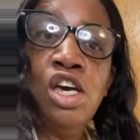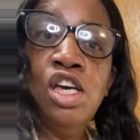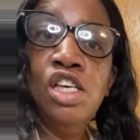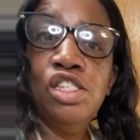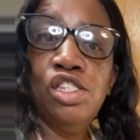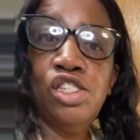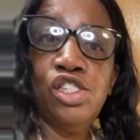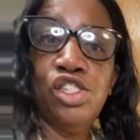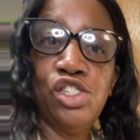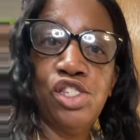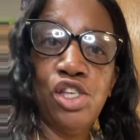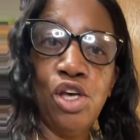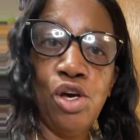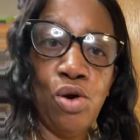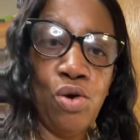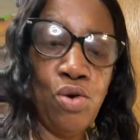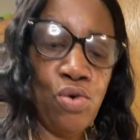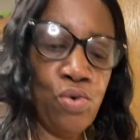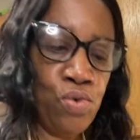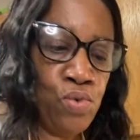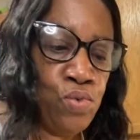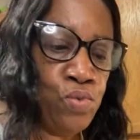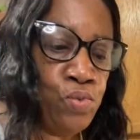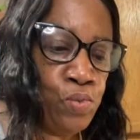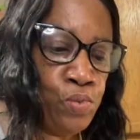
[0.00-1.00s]

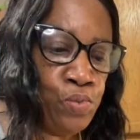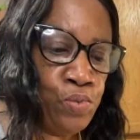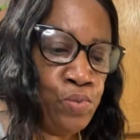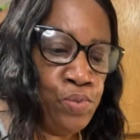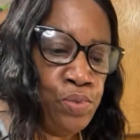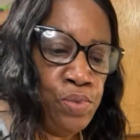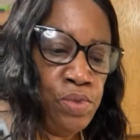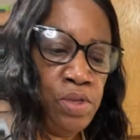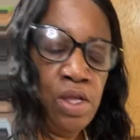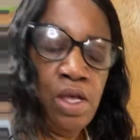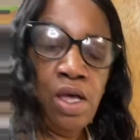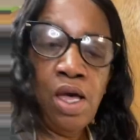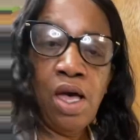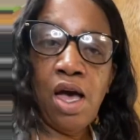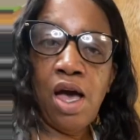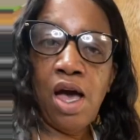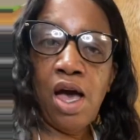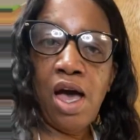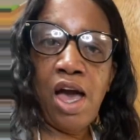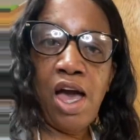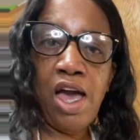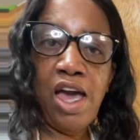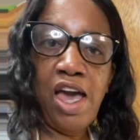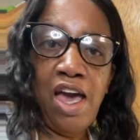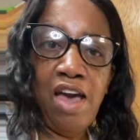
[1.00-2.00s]
So
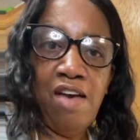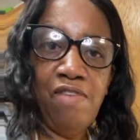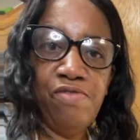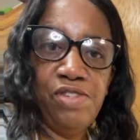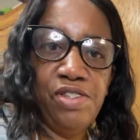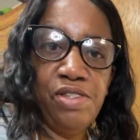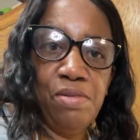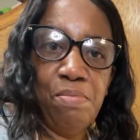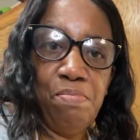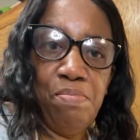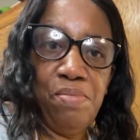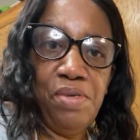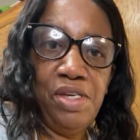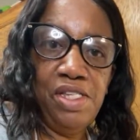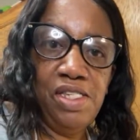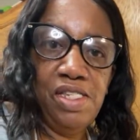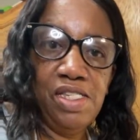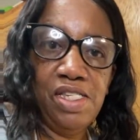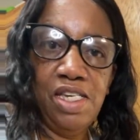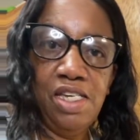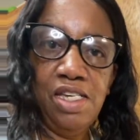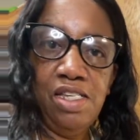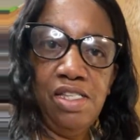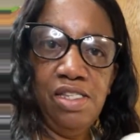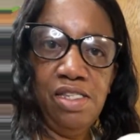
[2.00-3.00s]
I have some
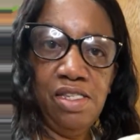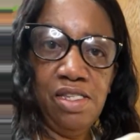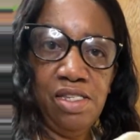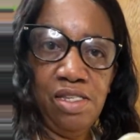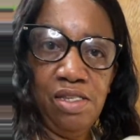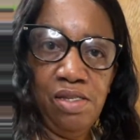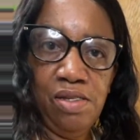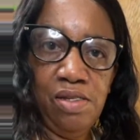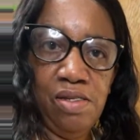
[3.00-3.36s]
biscuits,